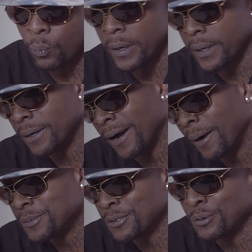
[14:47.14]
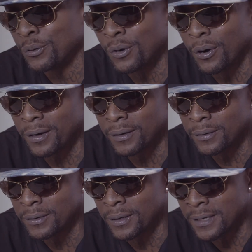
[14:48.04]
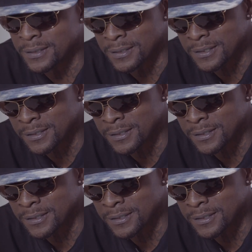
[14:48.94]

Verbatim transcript: with up to New York and just